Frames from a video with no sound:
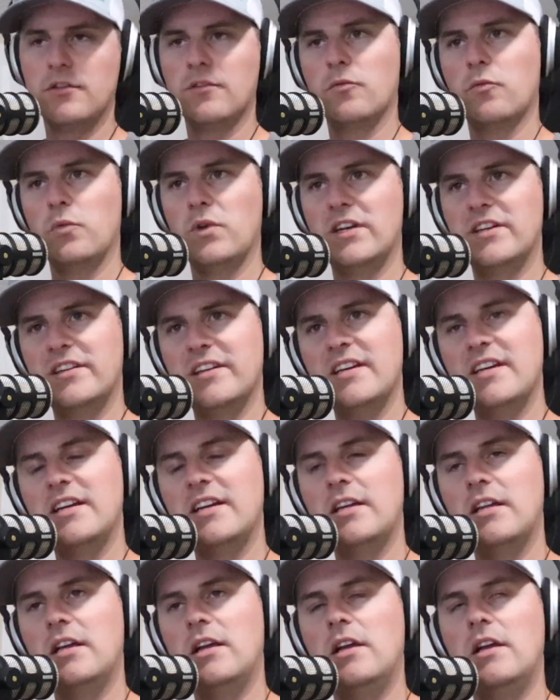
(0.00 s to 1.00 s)
we
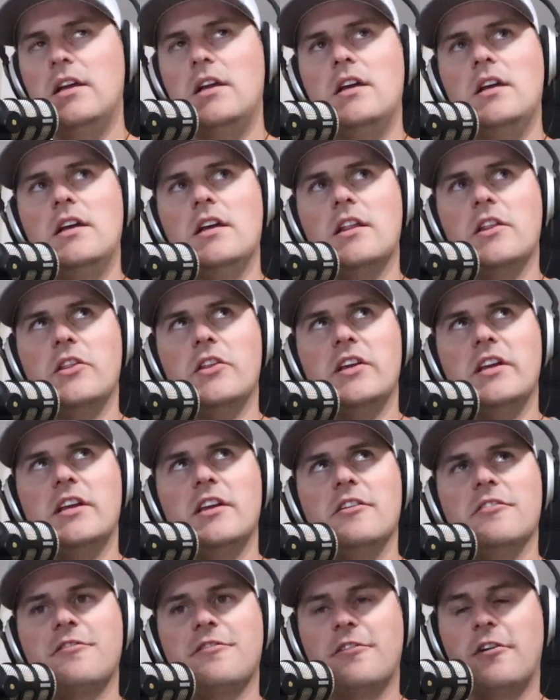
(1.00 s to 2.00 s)
did
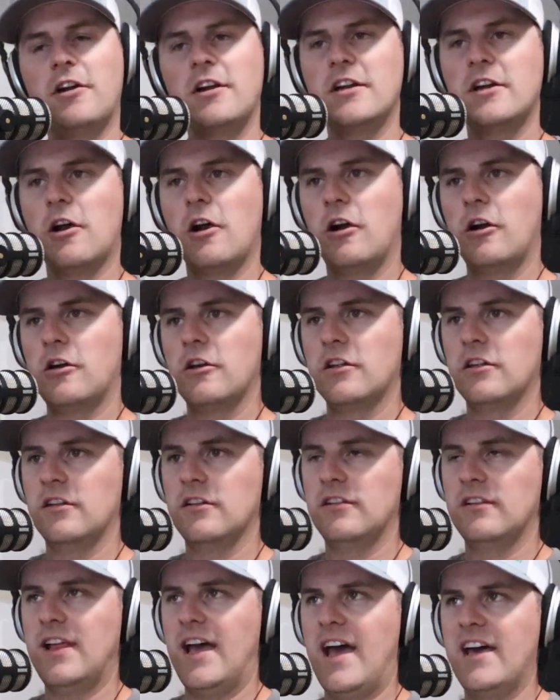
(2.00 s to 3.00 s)
the front yard
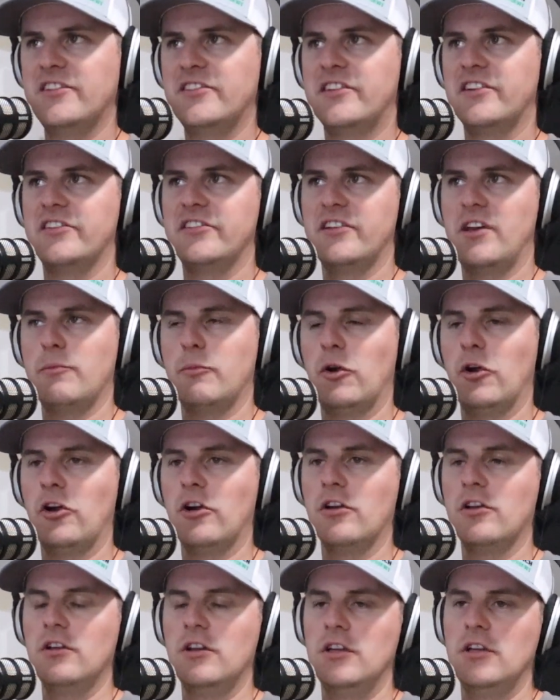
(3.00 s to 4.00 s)
last
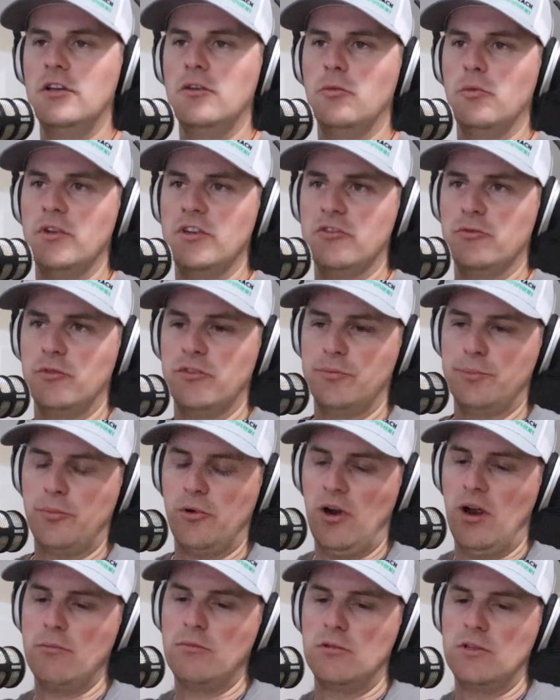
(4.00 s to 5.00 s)
summer, which was
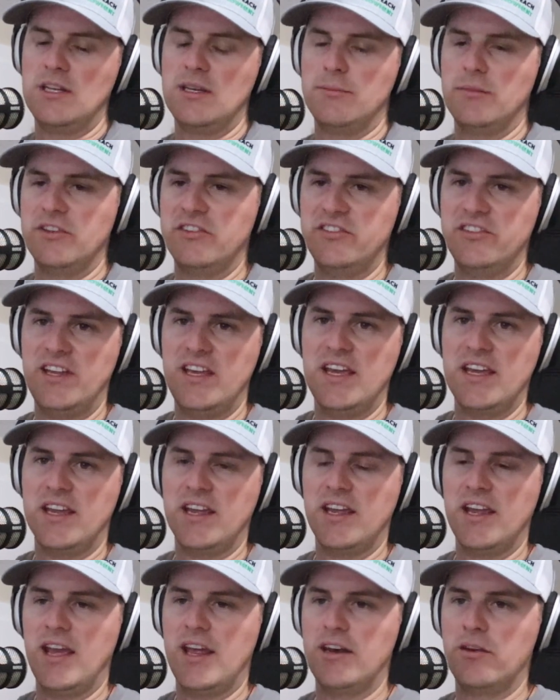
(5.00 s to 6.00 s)
probably a
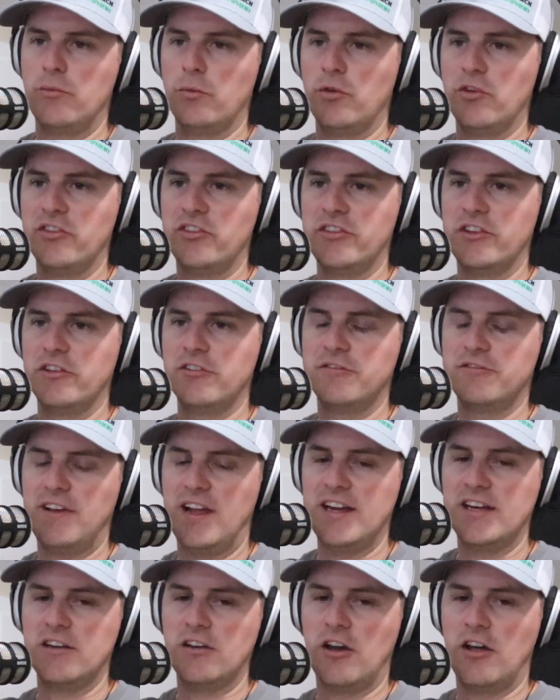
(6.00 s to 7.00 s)
mistake, and we're still
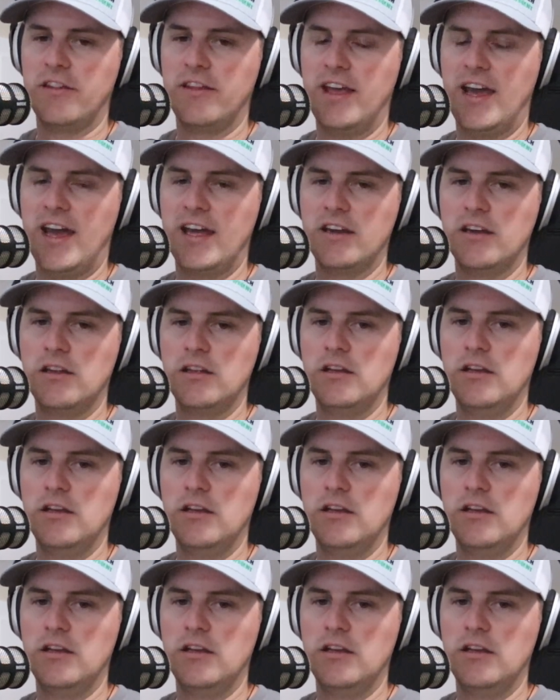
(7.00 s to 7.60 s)
fighting on that.